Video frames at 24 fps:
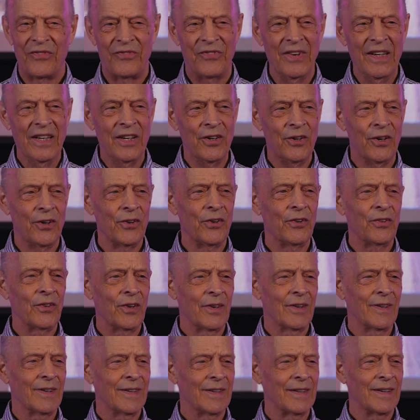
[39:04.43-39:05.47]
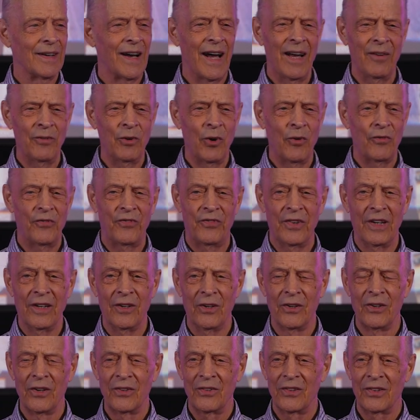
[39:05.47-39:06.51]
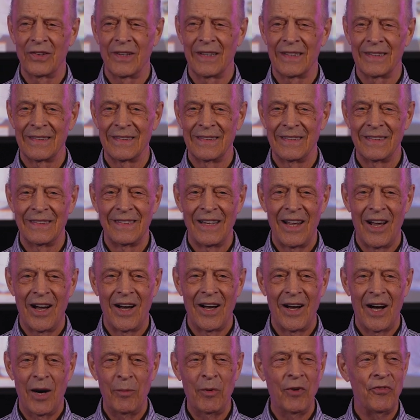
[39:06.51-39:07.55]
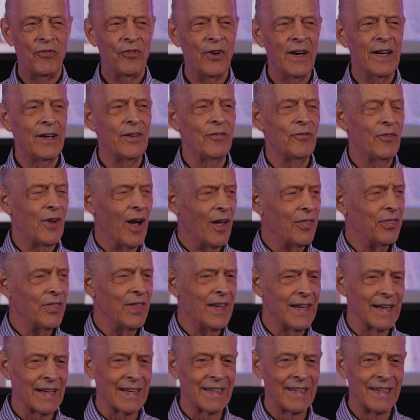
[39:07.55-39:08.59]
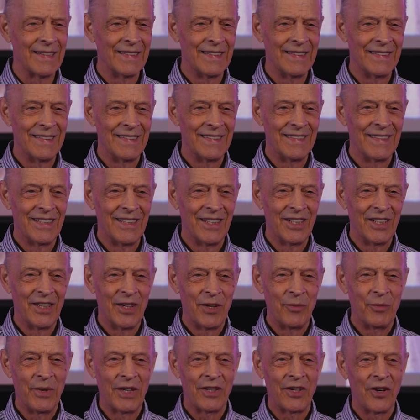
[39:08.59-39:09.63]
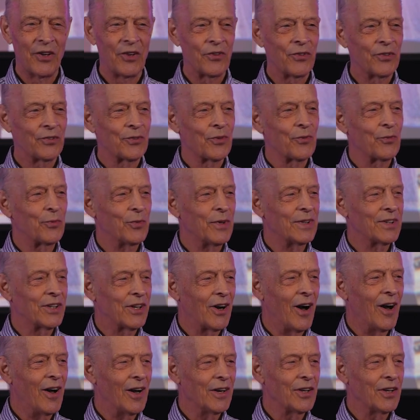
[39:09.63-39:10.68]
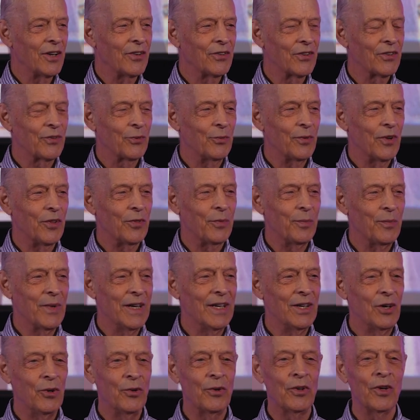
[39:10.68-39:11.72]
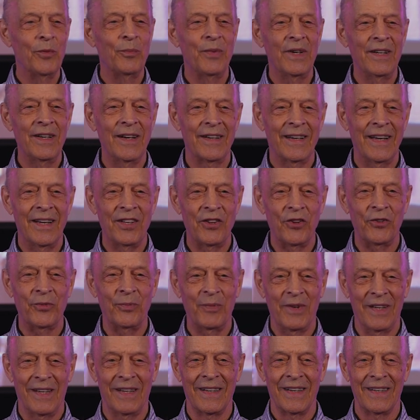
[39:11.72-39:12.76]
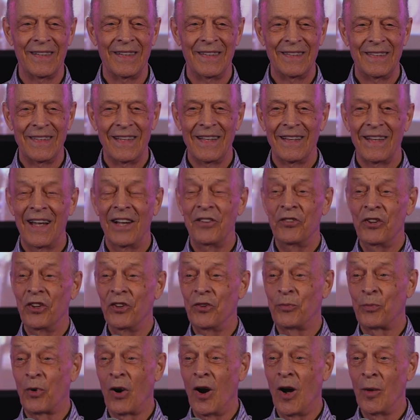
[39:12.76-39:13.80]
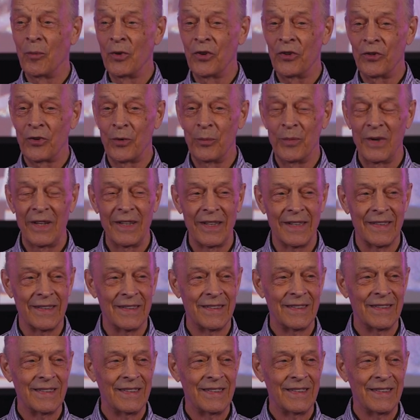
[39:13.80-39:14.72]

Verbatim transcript: fears. I have no fears. I'm afraid of nothing. Because when God is with me, who can be against me? That's his promise to me.